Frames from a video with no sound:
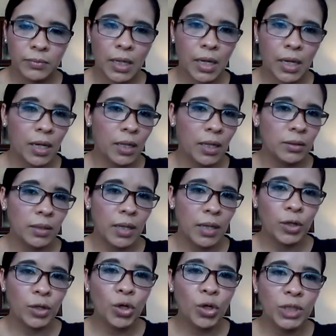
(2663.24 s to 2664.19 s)
Okay.
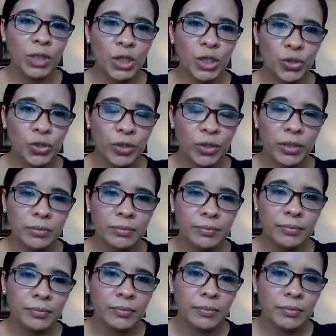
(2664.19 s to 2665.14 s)
I don't know, teacher,
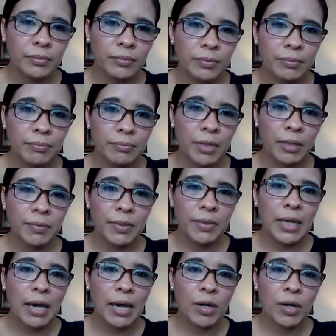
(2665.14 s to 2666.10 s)

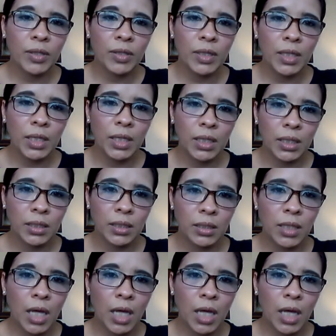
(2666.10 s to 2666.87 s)
maybe about the